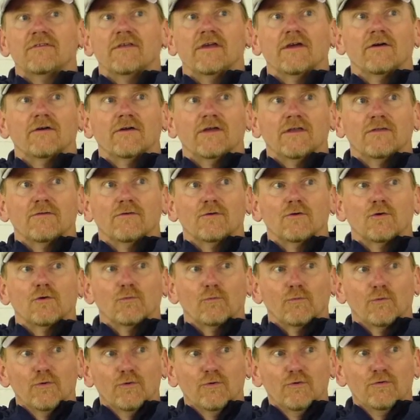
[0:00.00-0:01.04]
They are either
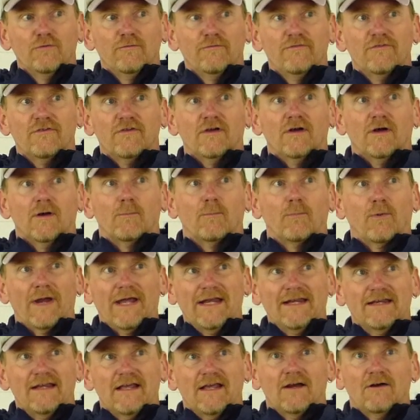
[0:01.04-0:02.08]
grooves,
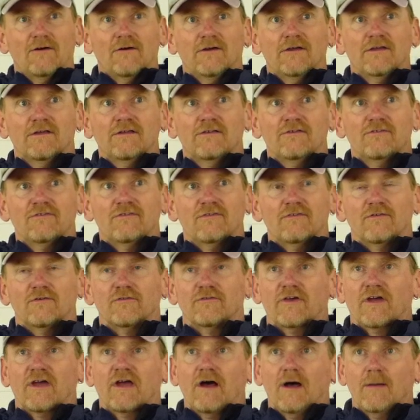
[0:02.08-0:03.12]
abraded areas, there's
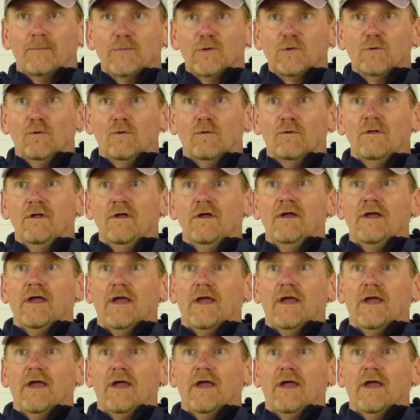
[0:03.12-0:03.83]
a cupule,